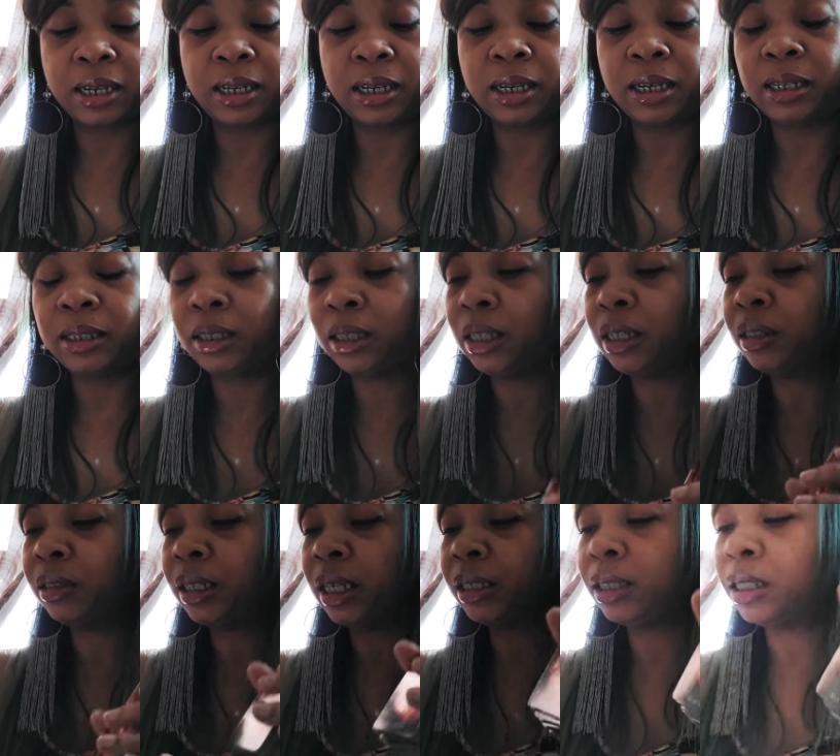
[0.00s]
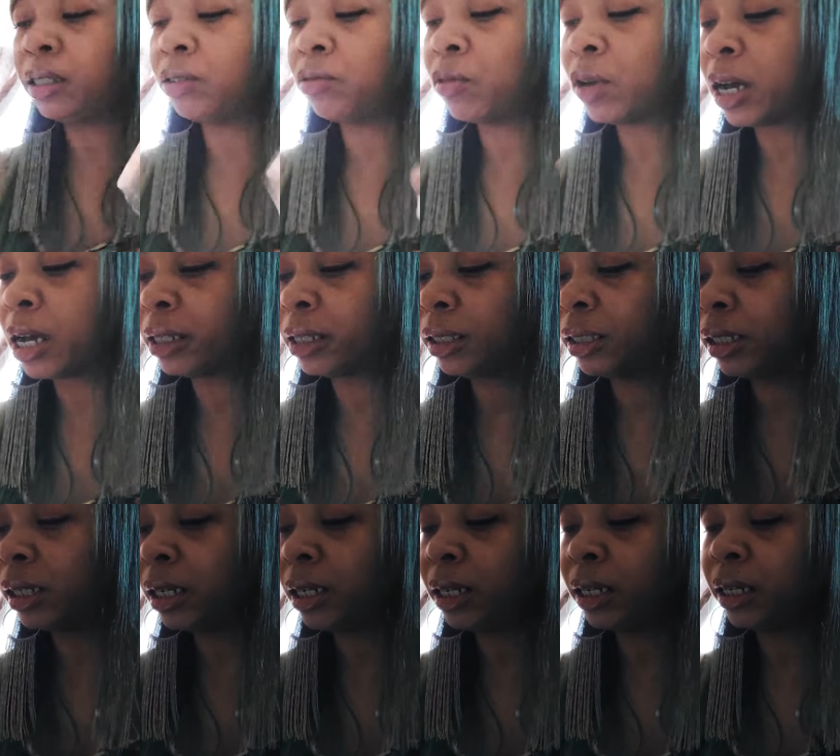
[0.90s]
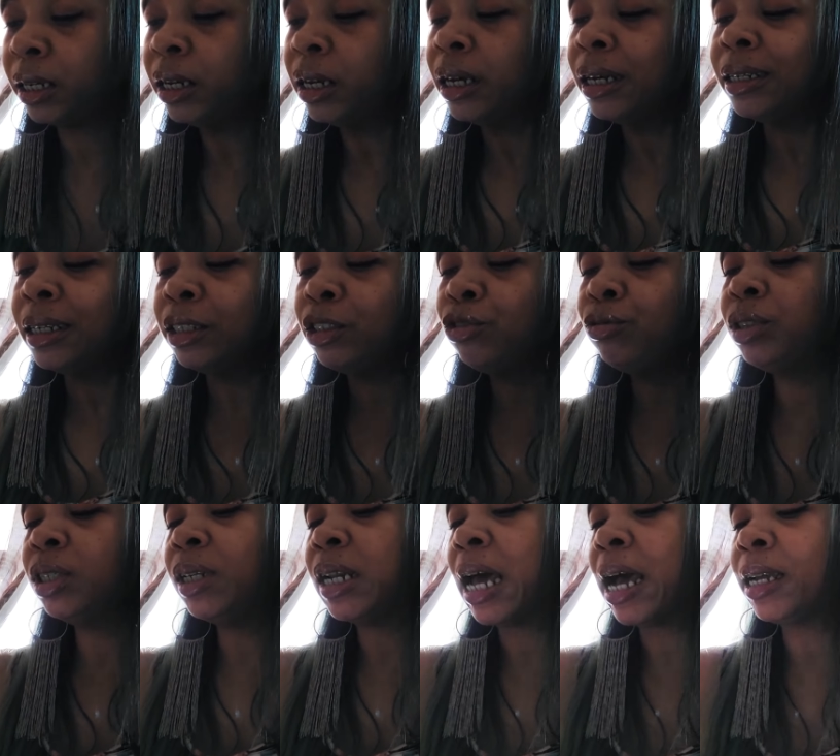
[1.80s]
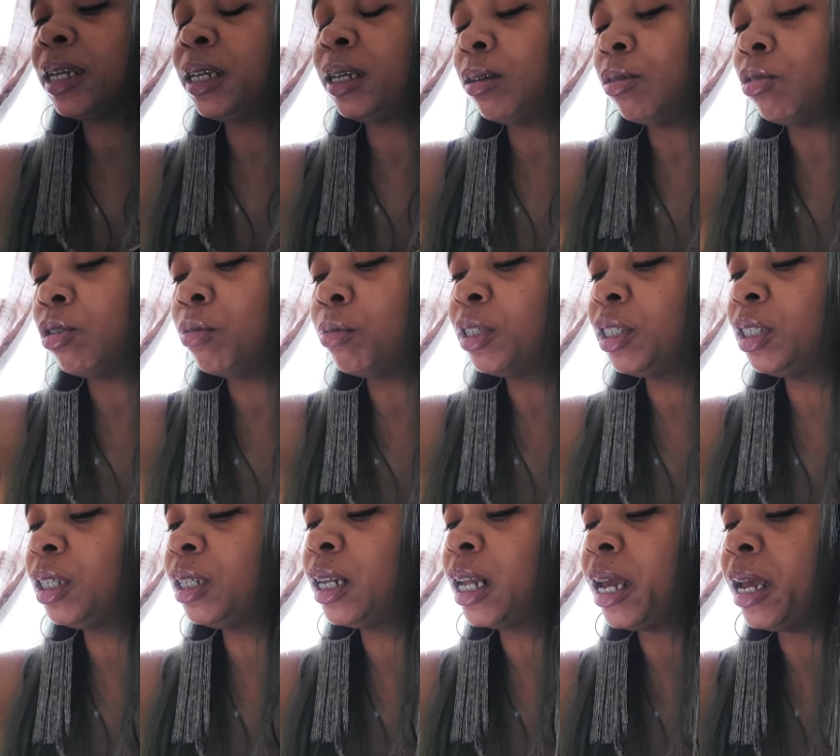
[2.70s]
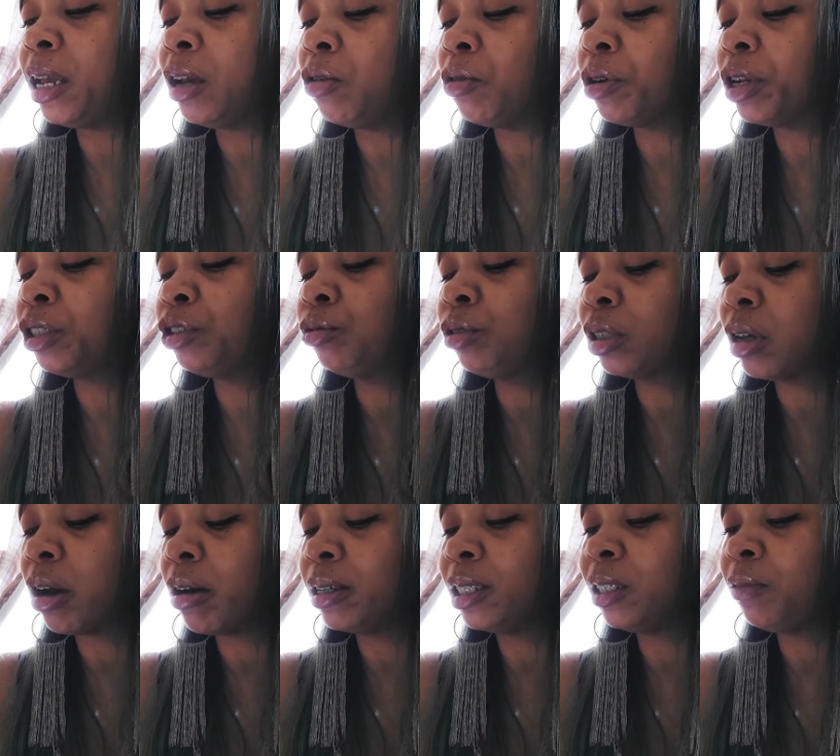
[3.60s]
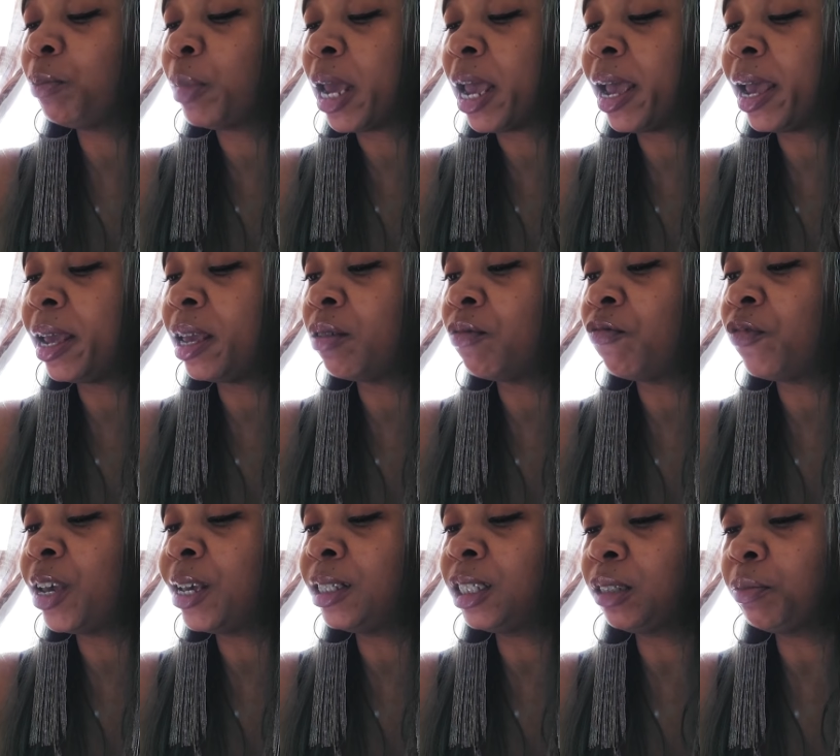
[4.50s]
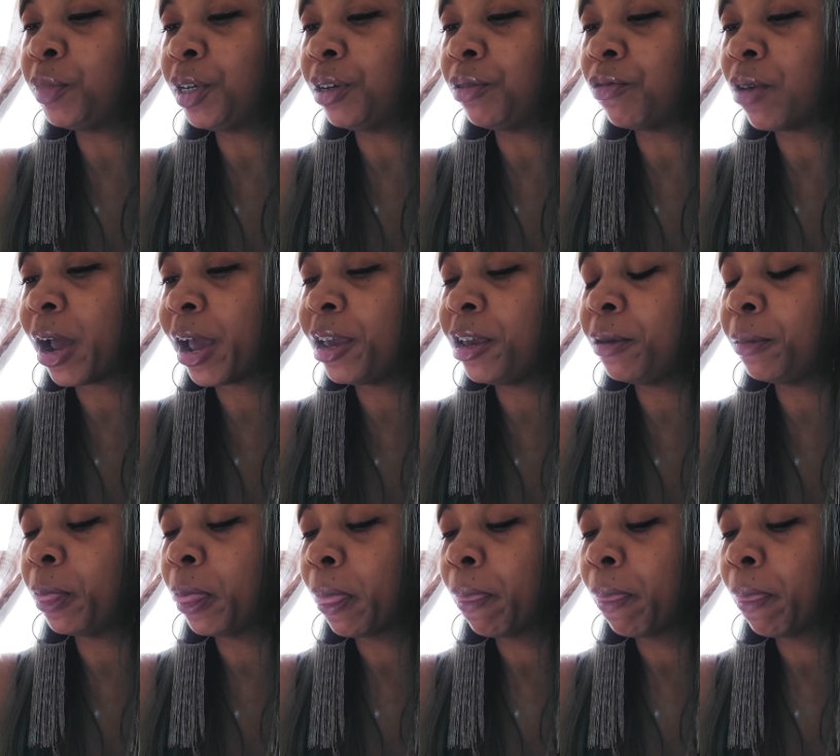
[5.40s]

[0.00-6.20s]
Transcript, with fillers: get. So here's that Ten of Wands again that you did not get or was delayed or that you saw as a bad investment, right?